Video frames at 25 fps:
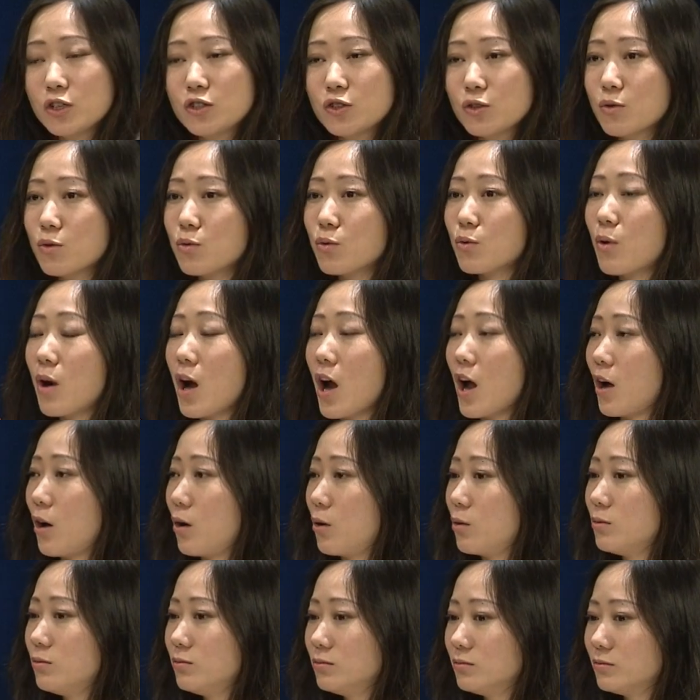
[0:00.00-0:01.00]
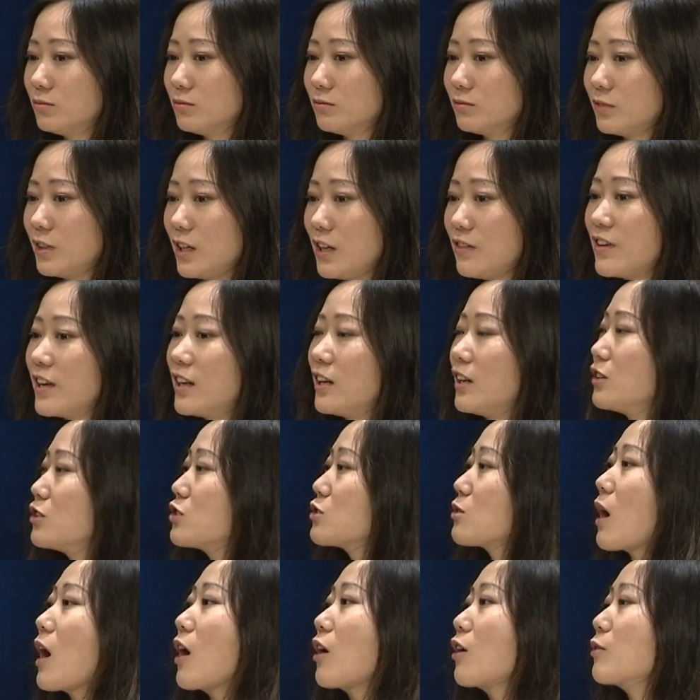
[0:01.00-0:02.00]
to grow even
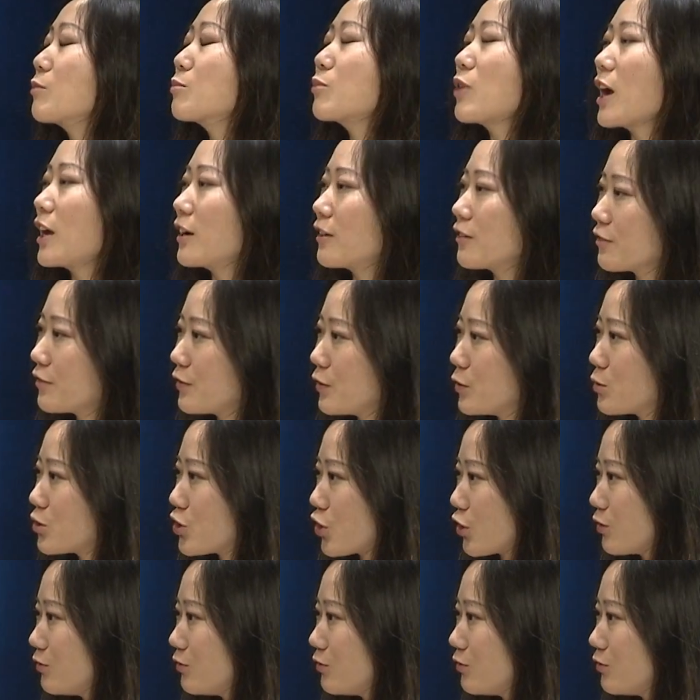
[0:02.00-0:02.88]
into our brighter future.